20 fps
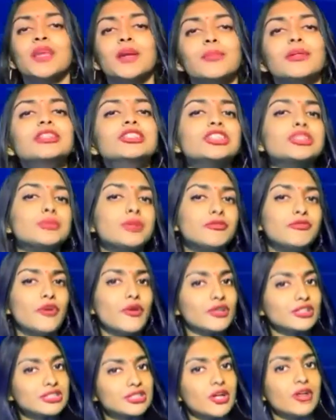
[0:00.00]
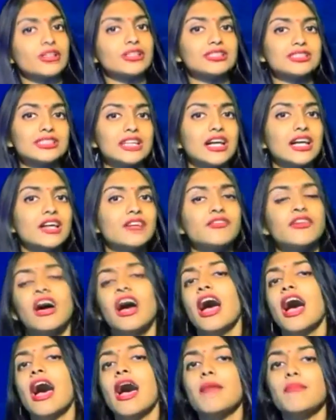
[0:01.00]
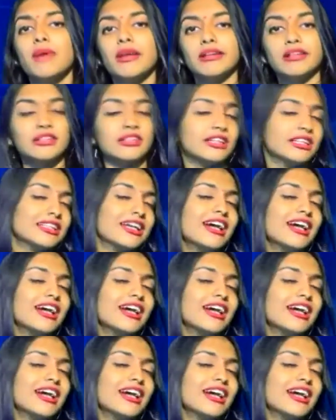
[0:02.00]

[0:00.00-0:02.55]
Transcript: But she's been focusing on herself and mental health.